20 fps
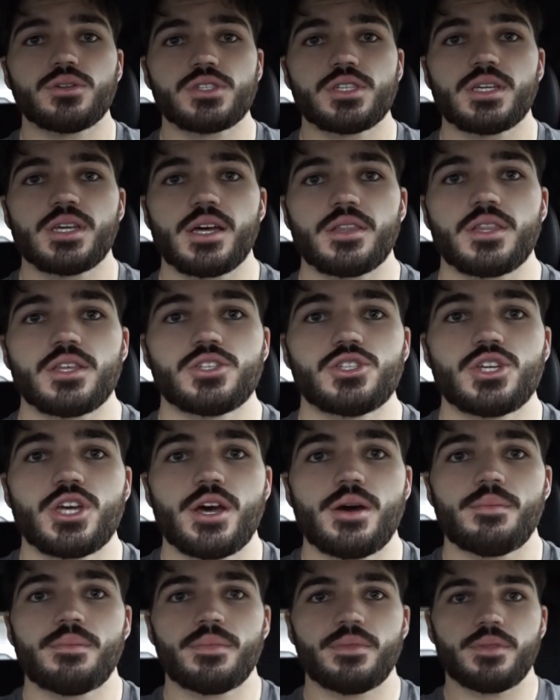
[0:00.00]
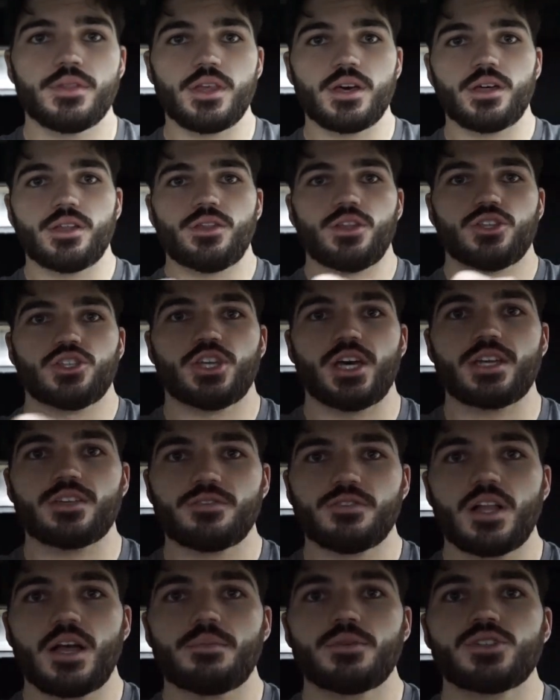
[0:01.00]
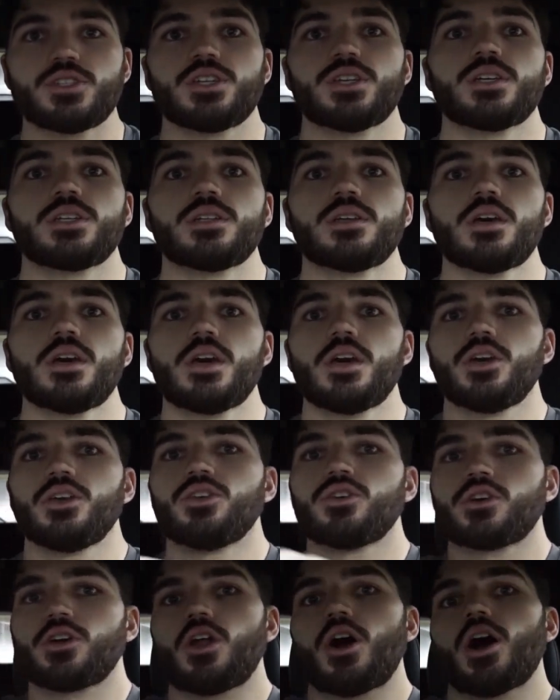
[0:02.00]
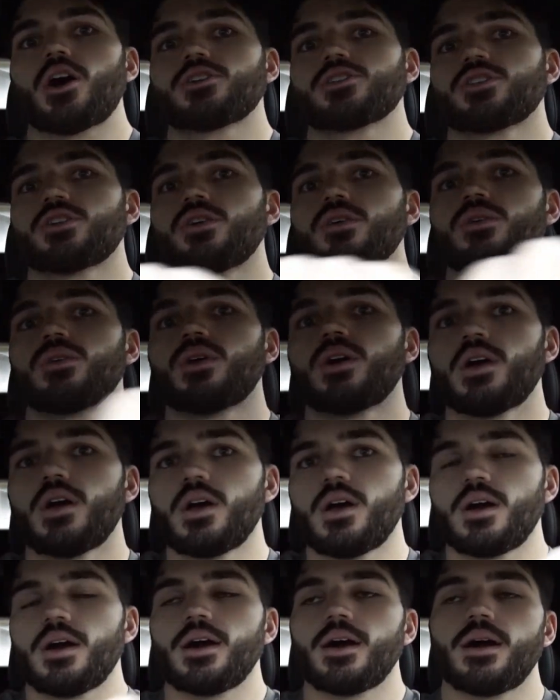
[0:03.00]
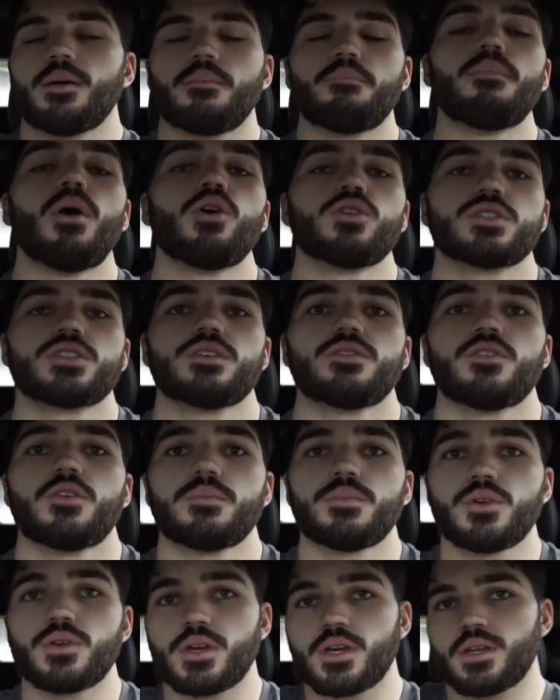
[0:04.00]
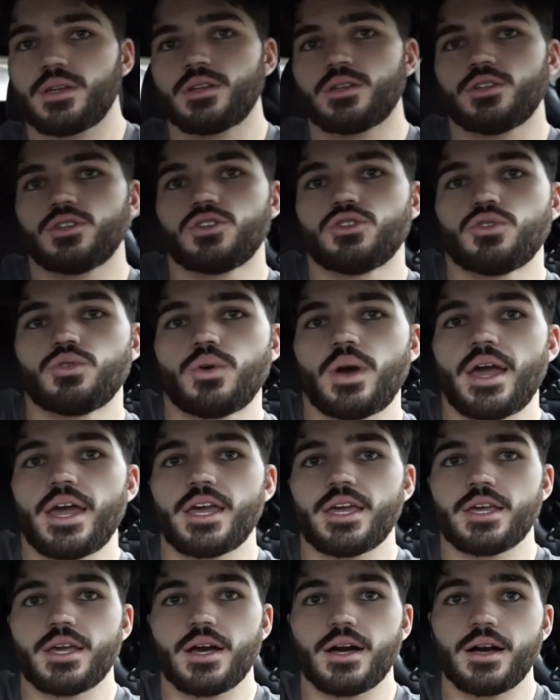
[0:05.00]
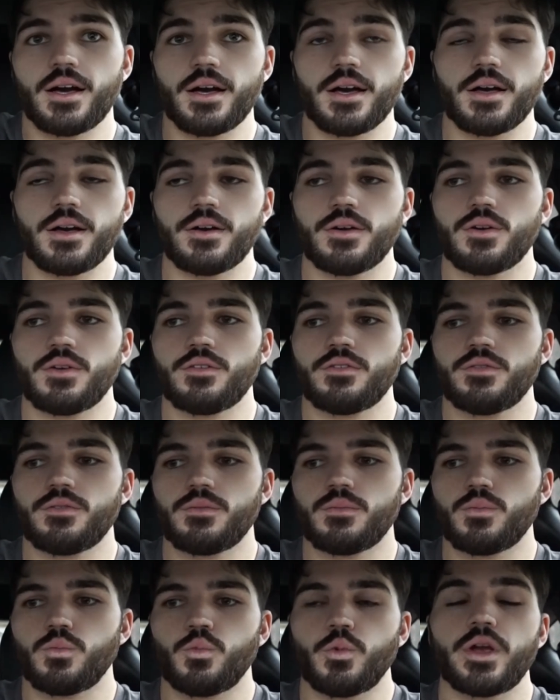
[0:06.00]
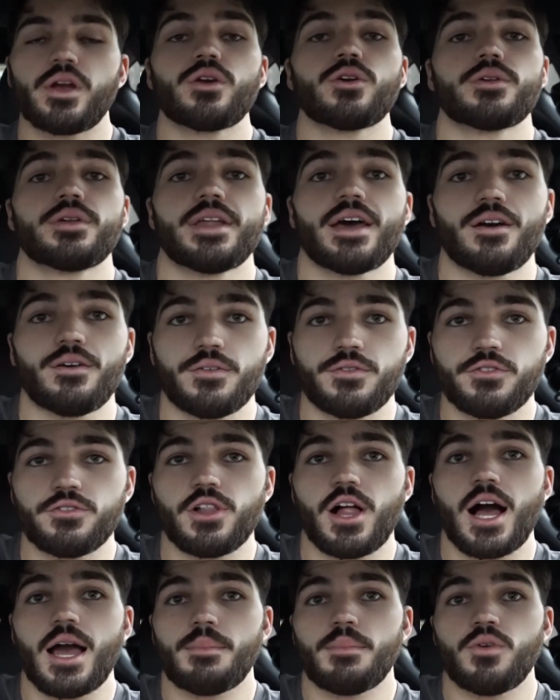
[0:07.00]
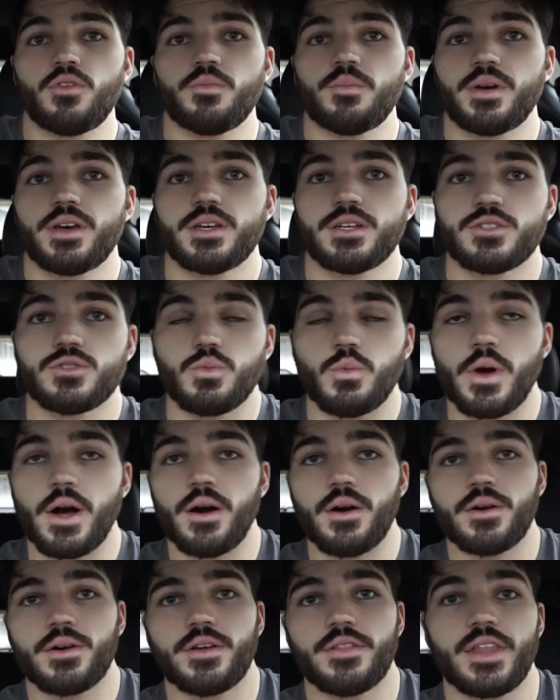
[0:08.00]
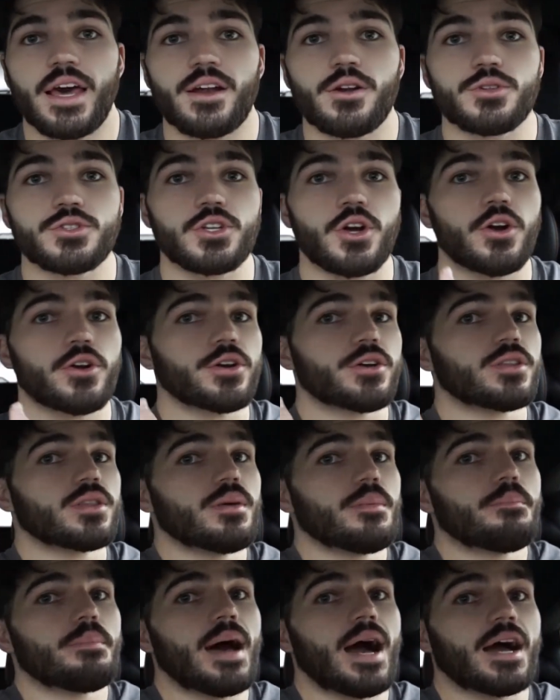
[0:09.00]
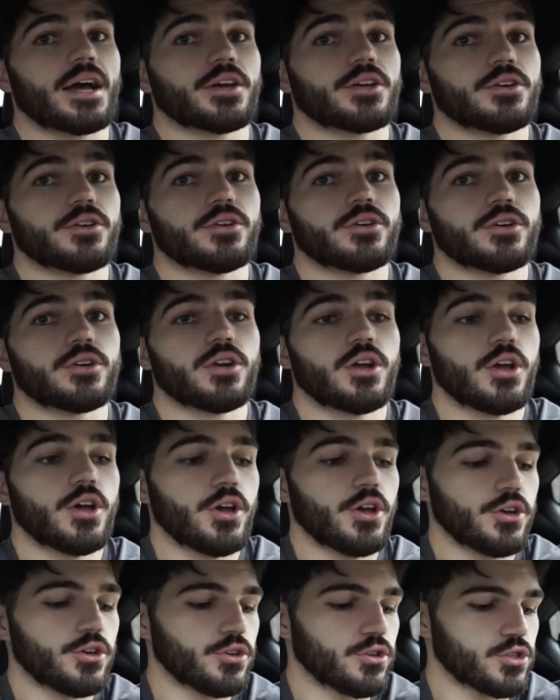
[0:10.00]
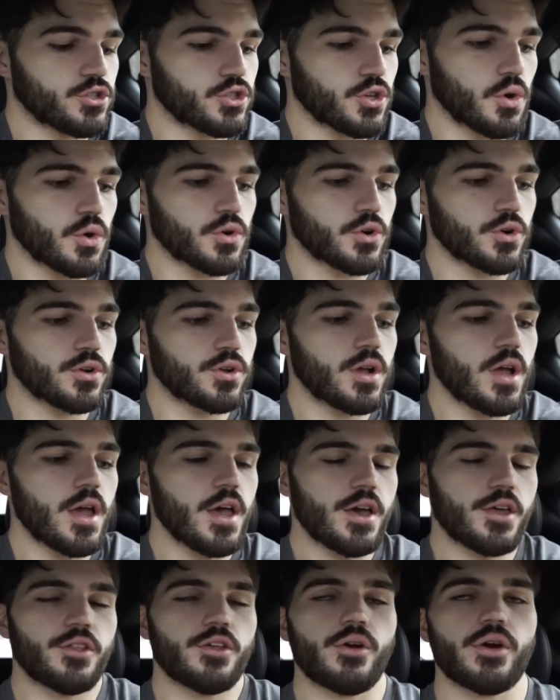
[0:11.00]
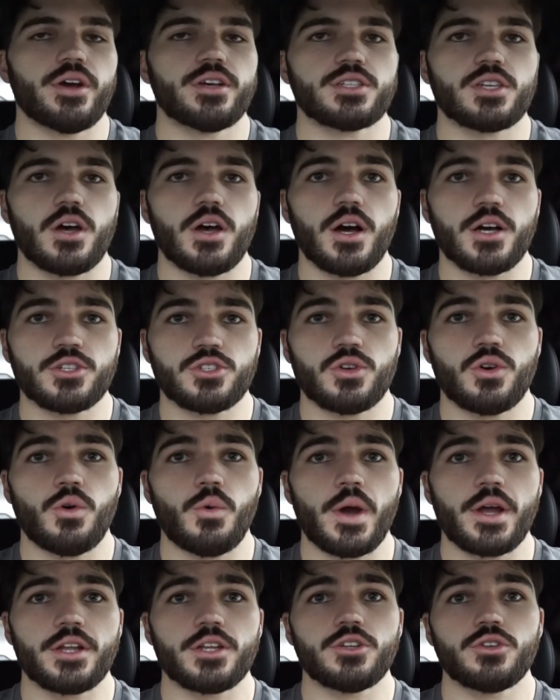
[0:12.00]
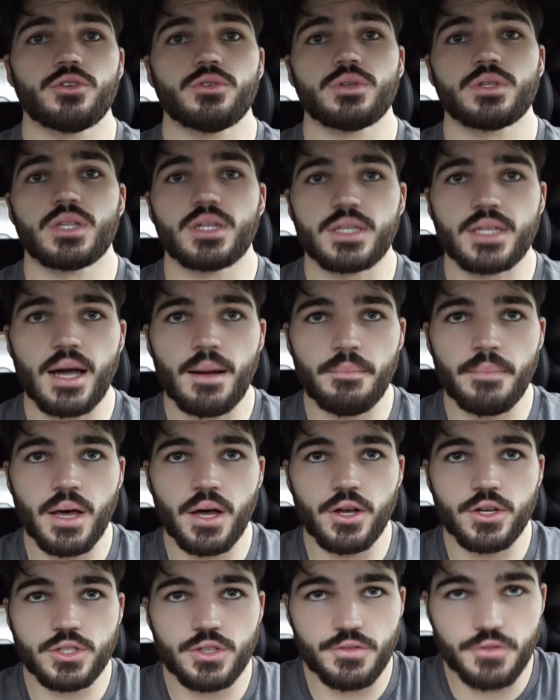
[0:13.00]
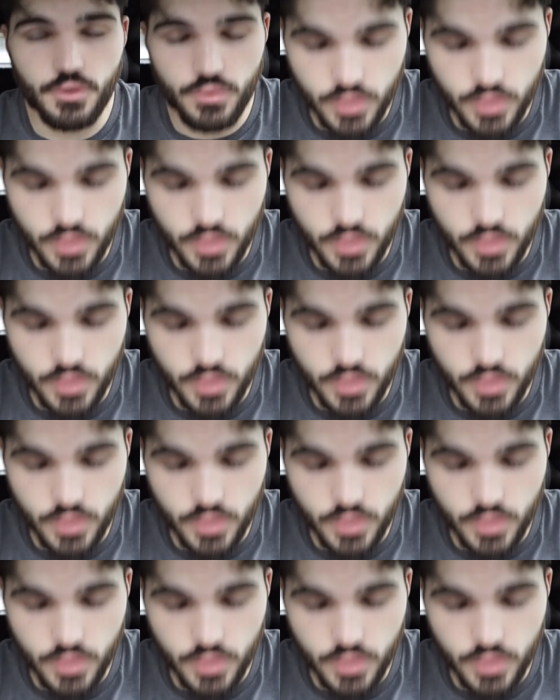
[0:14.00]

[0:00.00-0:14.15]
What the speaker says: see at the gym, the chest fly machine, you could also, most of them, you can do a rear delt fly movement as well. And that'll target the back of your shoulder. There is also a way to do it with the dumbbells. If you